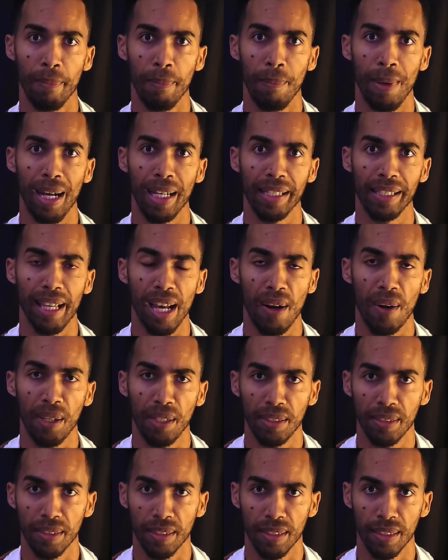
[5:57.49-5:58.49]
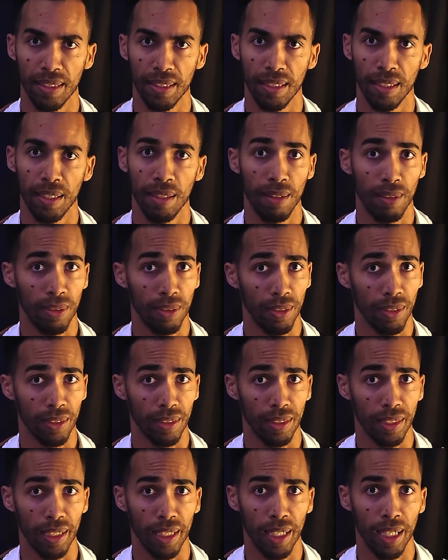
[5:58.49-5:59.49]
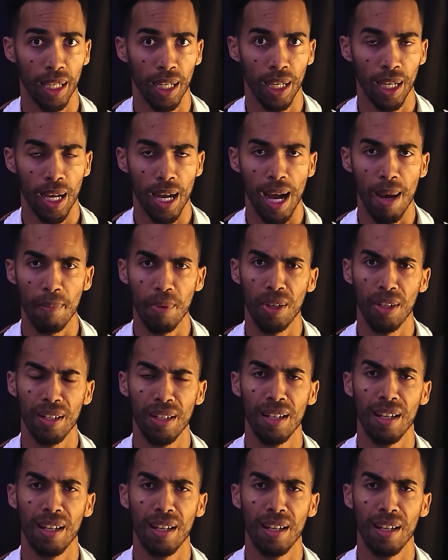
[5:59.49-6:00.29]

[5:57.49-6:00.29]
my character. You see, I'm not going